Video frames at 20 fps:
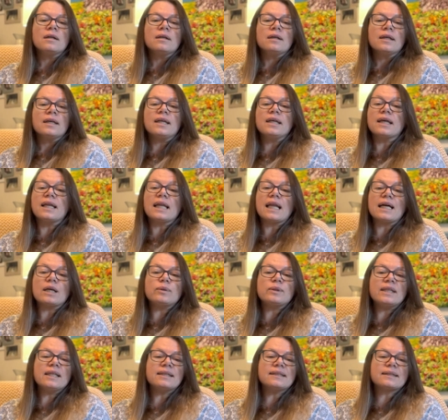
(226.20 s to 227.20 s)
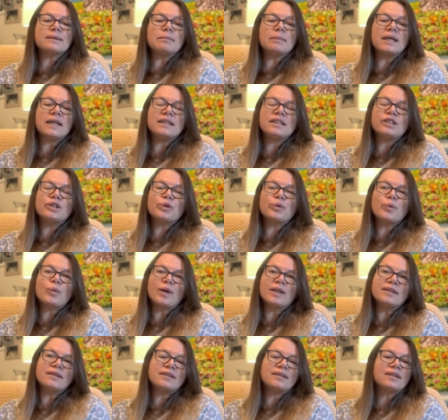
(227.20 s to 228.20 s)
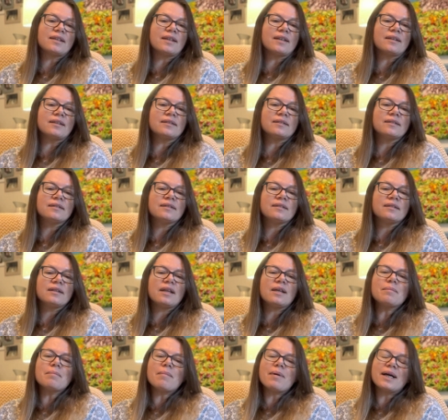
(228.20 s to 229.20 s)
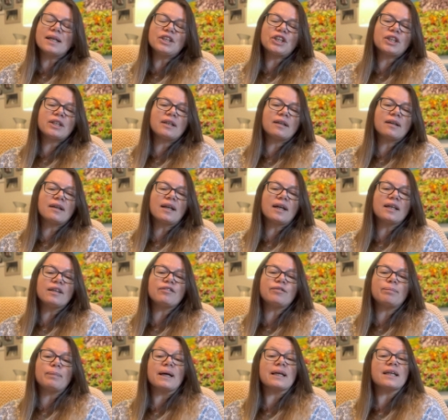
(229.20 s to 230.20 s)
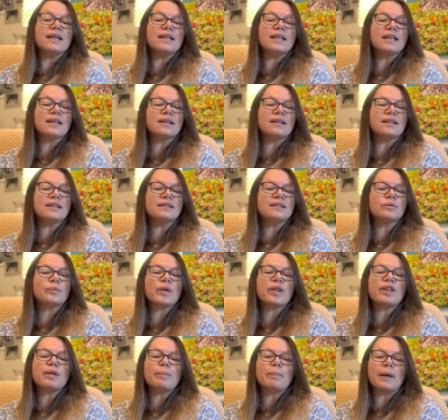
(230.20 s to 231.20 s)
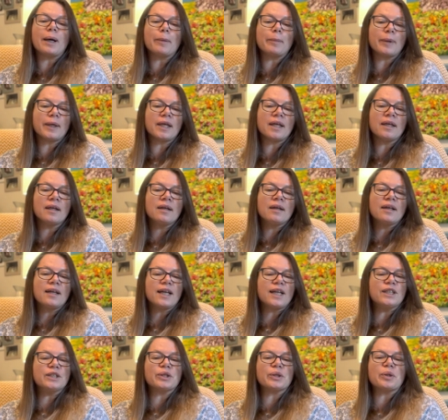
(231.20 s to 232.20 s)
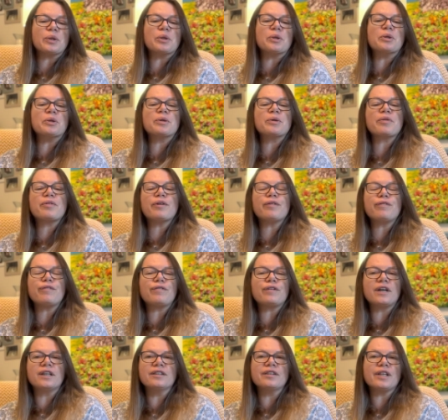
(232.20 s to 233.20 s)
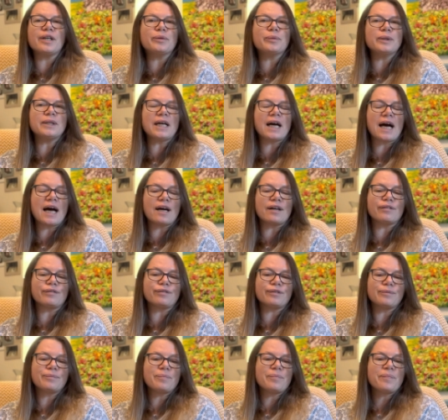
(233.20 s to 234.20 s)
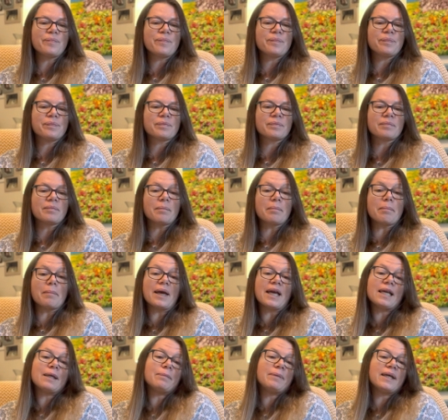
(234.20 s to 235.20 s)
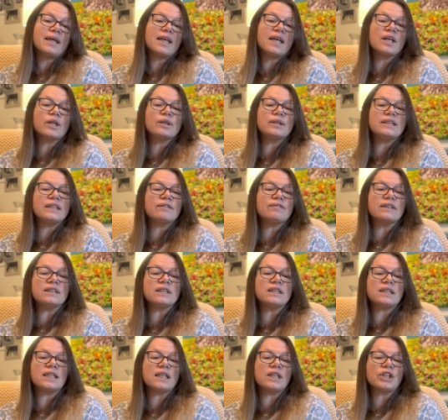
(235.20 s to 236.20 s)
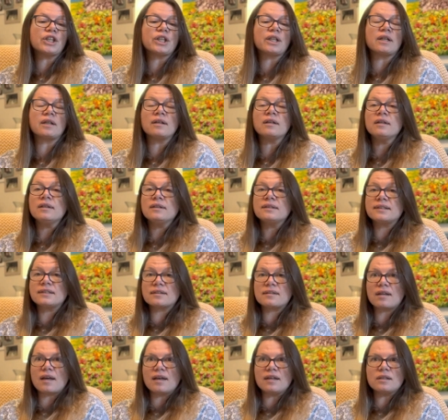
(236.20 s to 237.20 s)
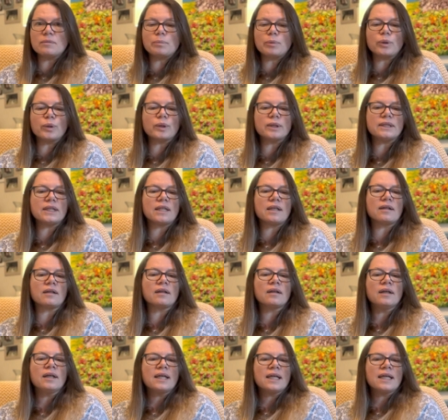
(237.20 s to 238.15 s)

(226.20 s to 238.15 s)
He allowed his mind to wander, imagining life back in England with the puppy and all the fun they would have. Maybe he could even teach her skateboarding.